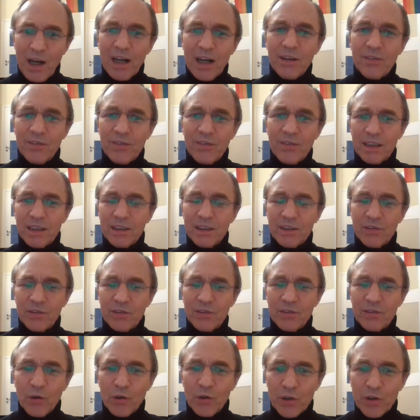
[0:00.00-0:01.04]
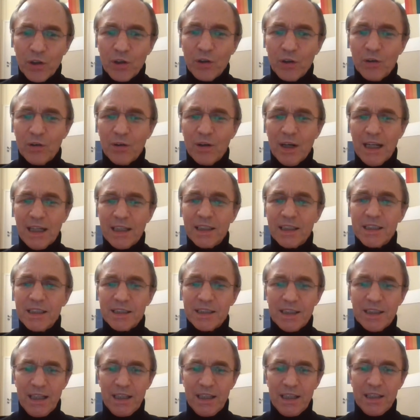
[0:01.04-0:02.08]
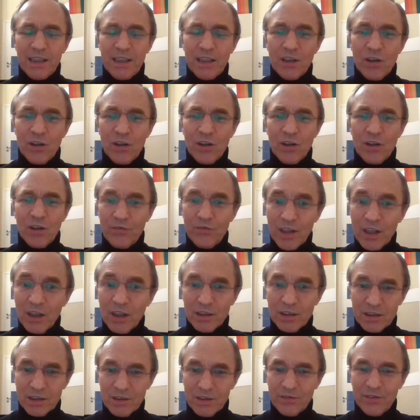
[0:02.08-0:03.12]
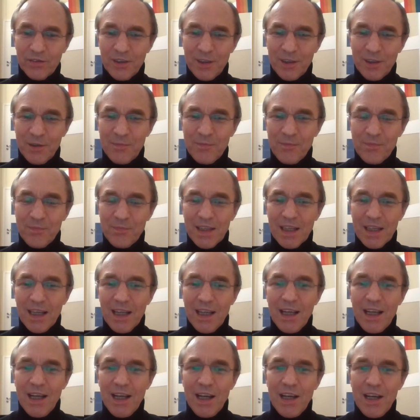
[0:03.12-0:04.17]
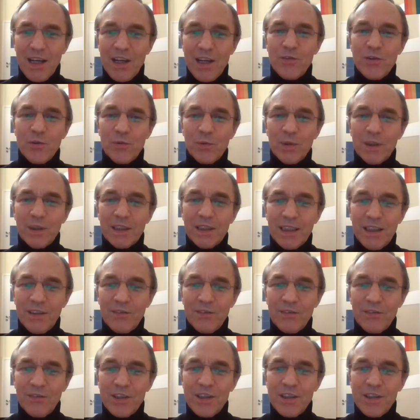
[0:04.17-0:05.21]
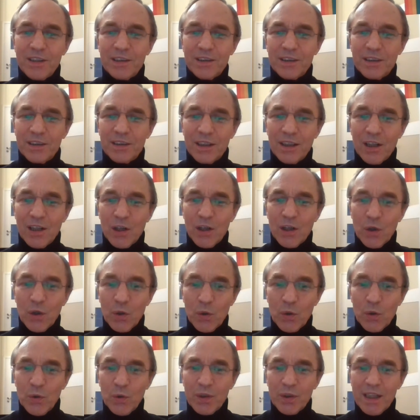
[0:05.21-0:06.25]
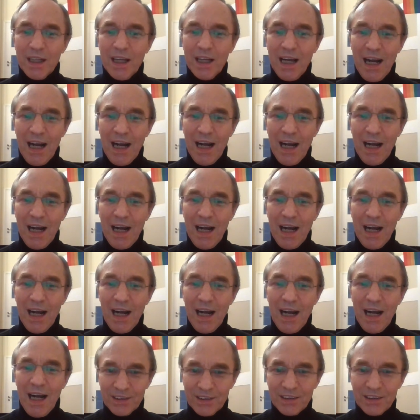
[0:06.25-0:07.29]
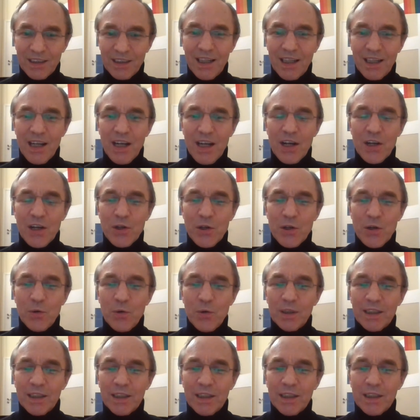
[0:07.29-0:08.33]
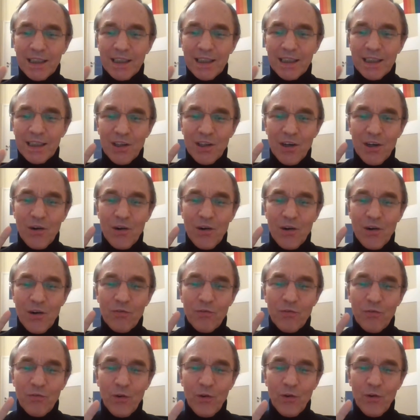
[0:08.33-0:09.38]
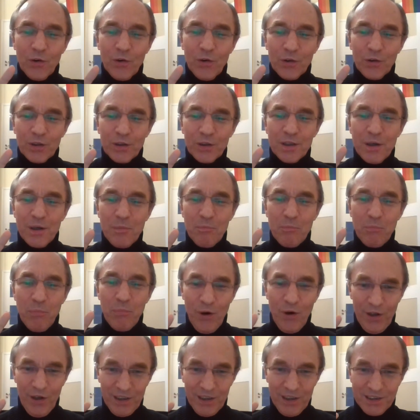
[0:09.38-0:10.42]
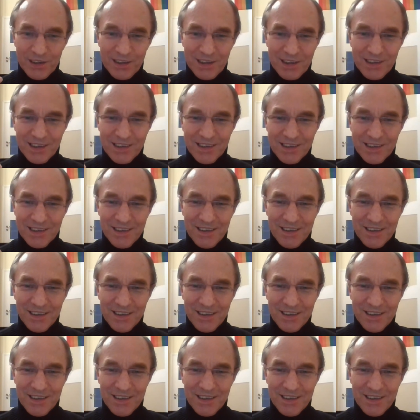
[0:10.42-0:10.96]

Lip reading: relevant for your understanding of philosophy. If you will hear a good answer, you will get 4 points.